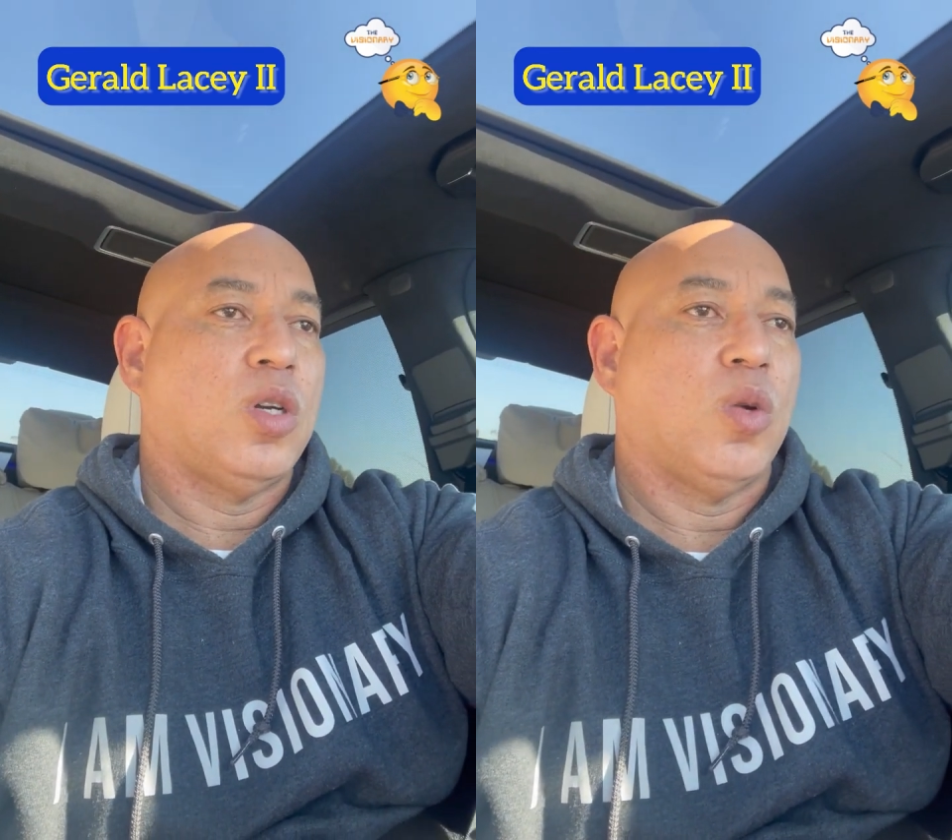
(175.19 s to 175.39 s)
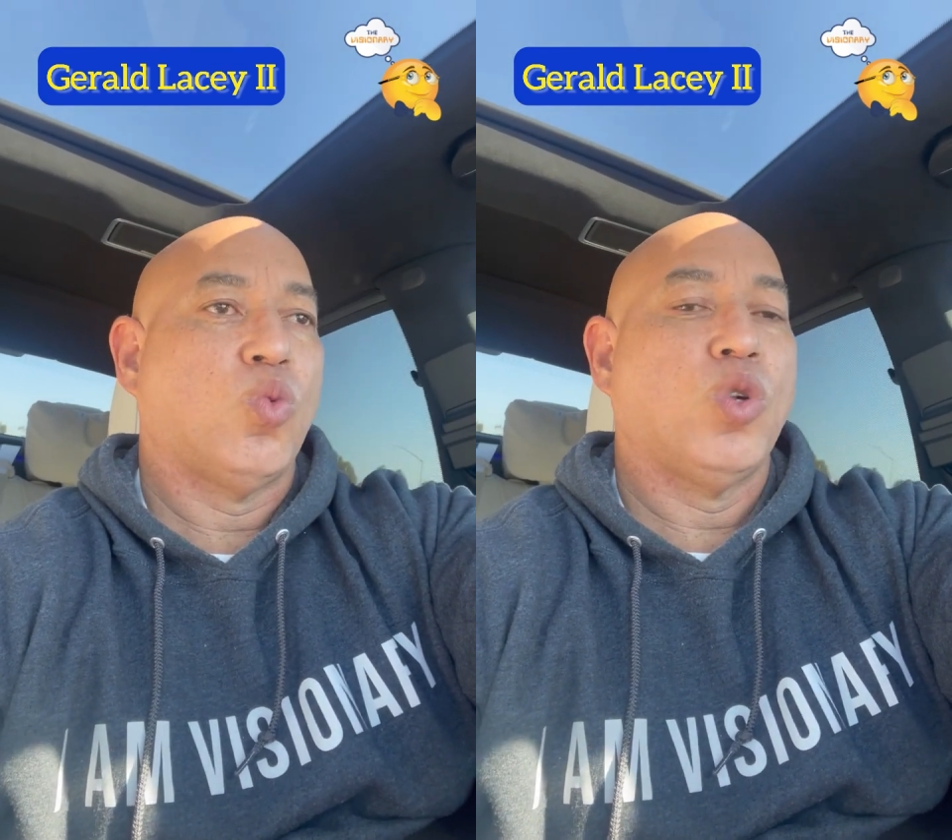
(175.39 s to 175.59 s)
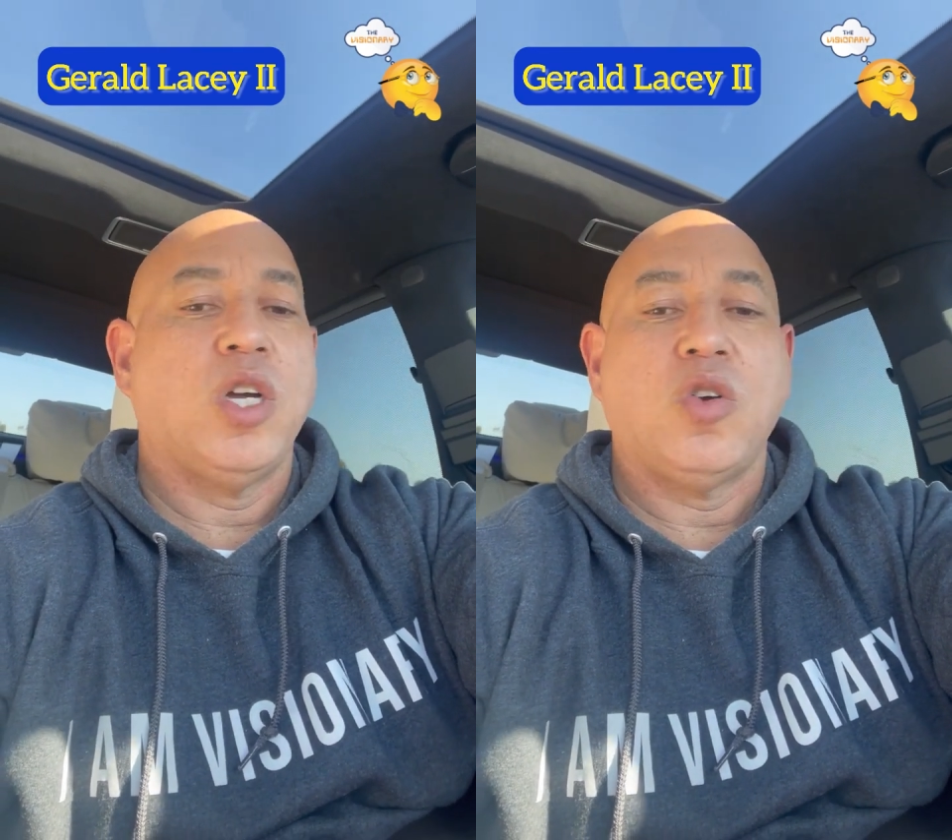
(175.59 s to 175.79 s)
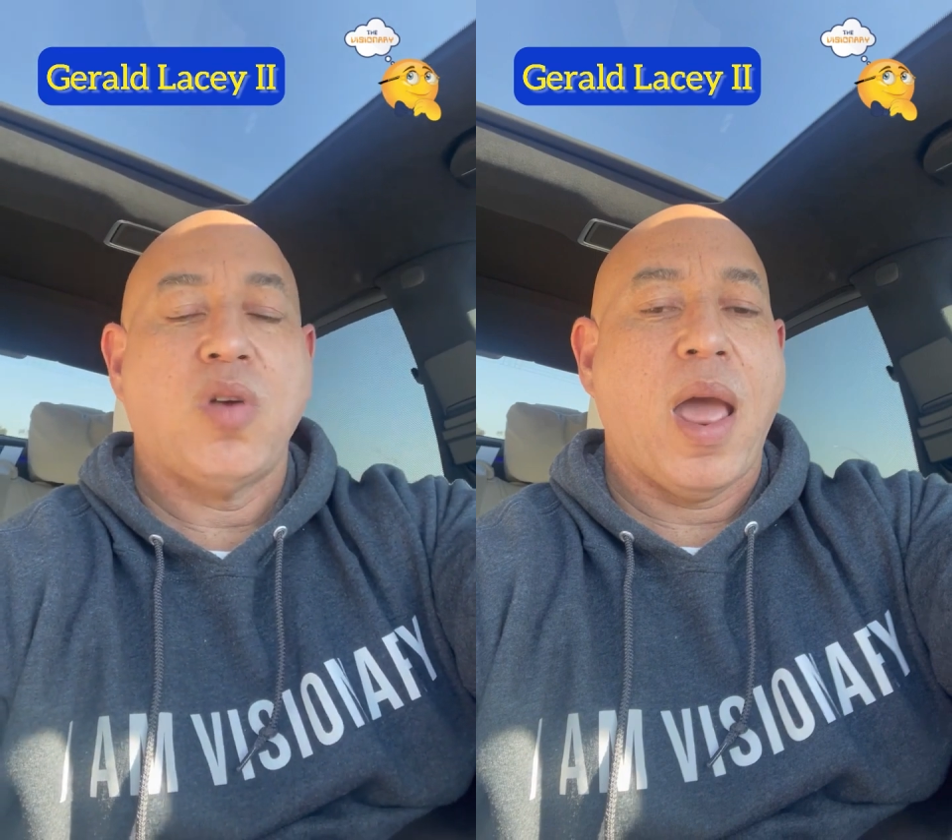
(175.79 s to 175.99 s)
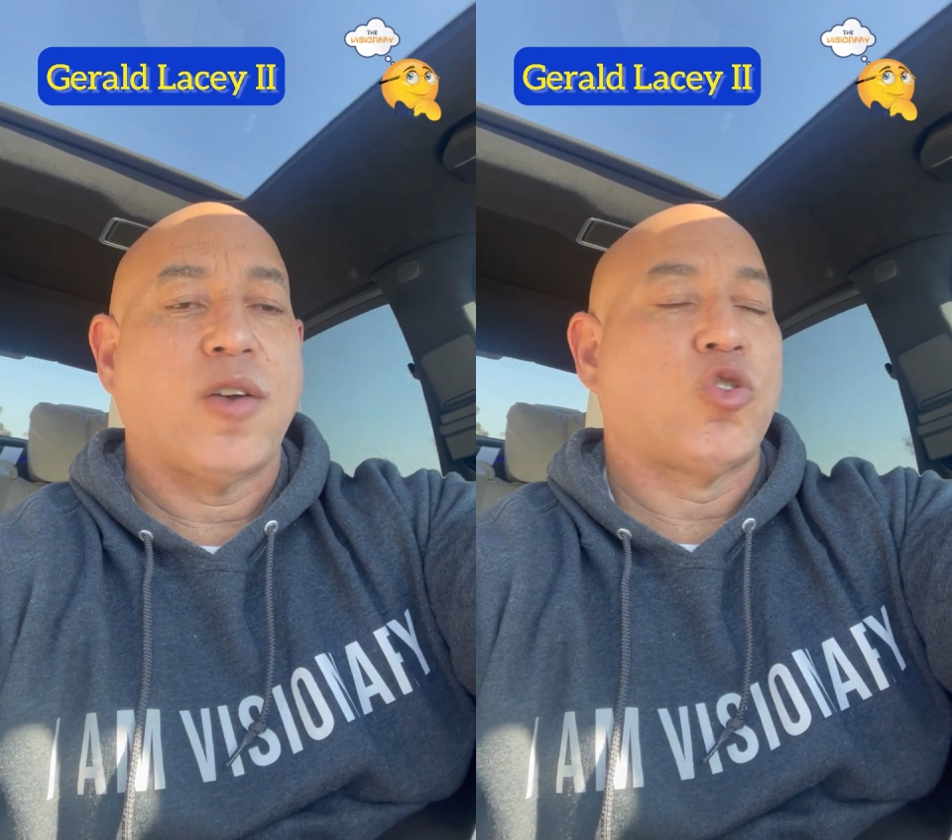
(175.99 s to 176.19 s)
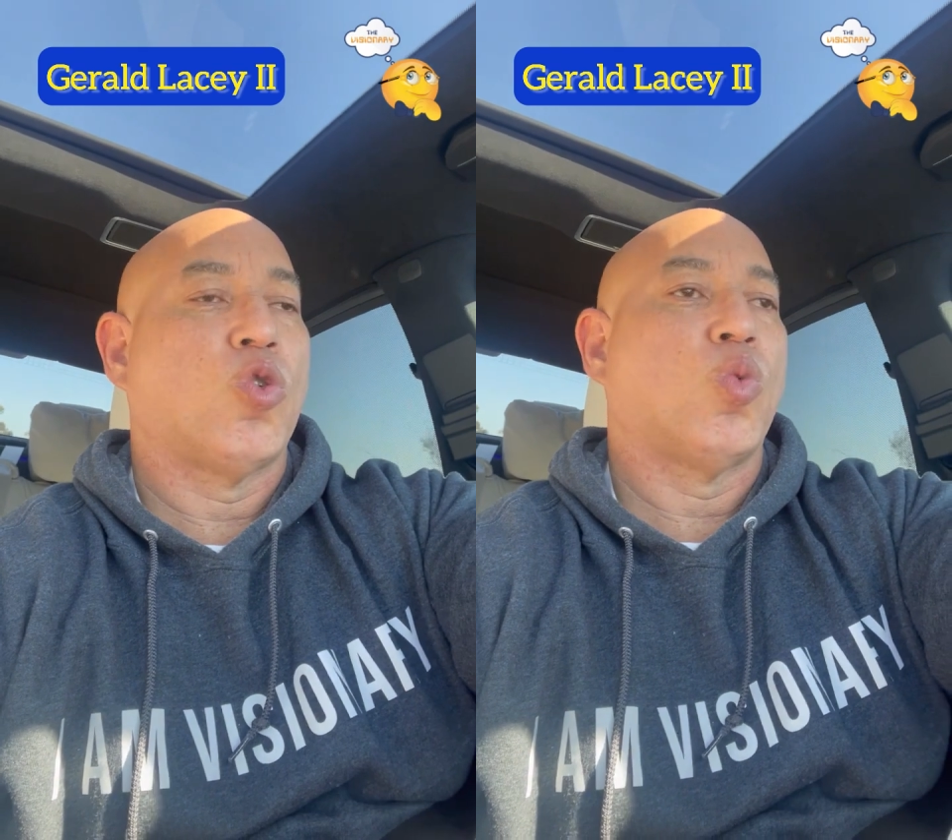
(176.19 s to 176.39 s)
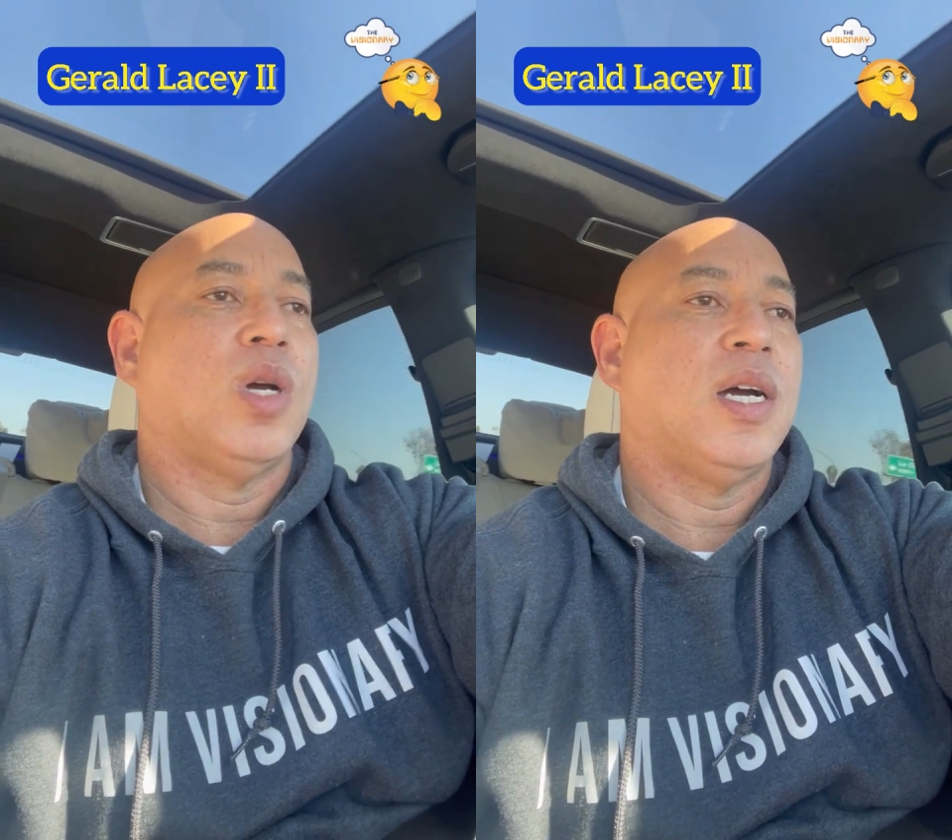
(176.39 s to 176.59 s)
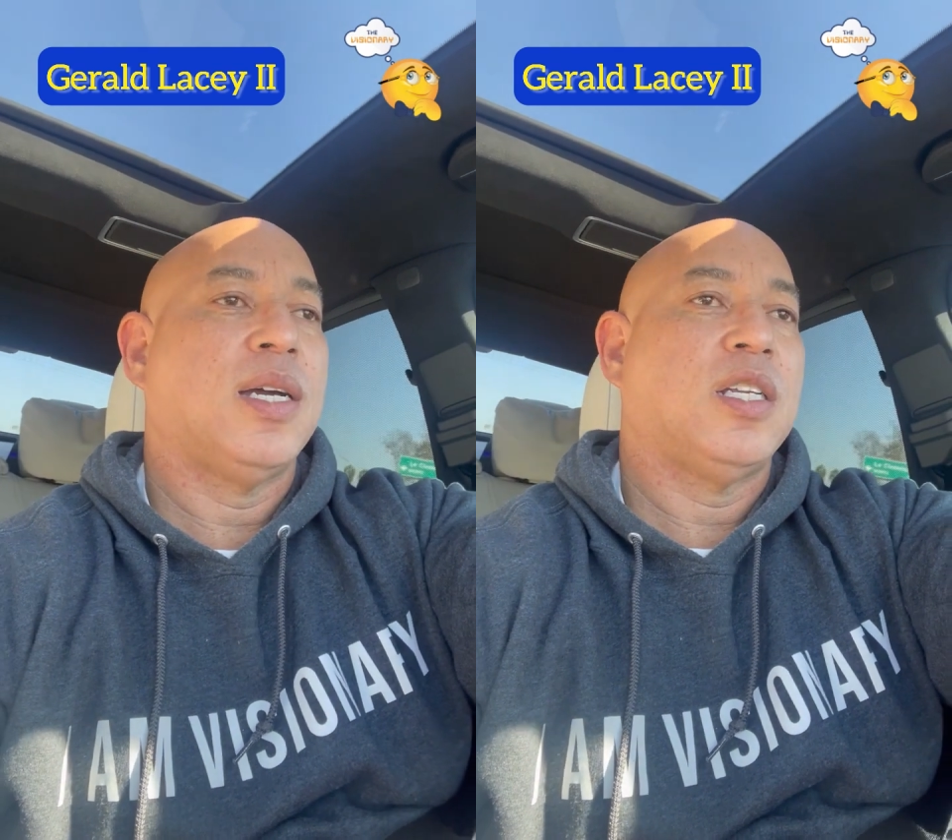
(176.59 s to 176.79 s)
on a real natural
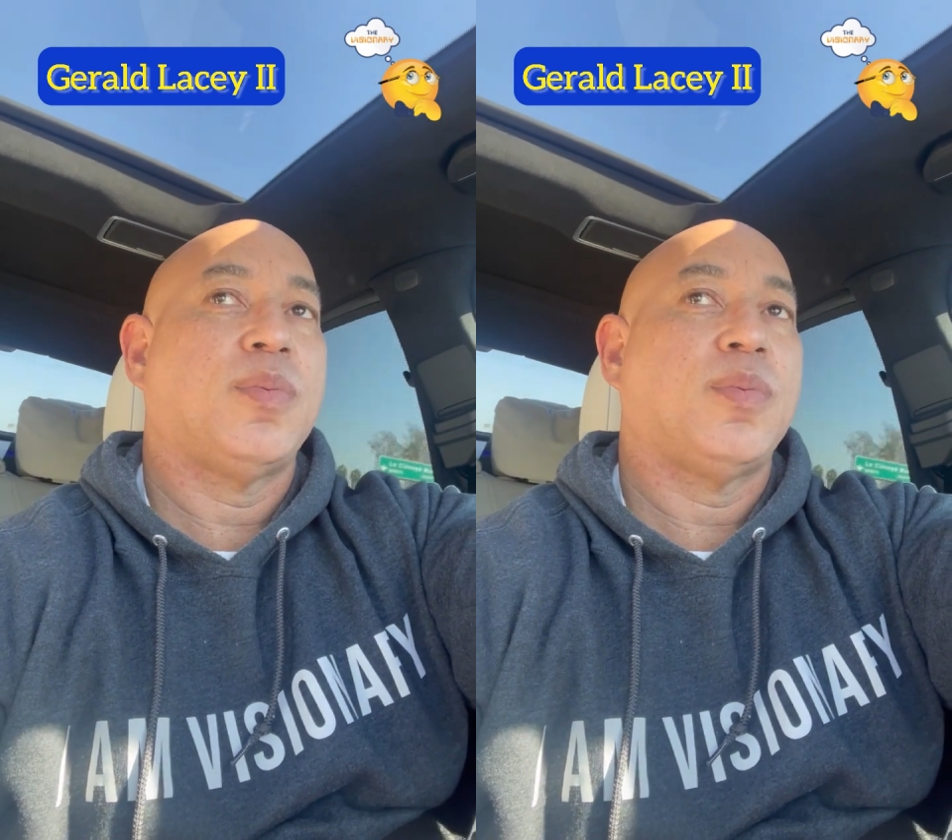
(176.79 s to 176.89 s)
run,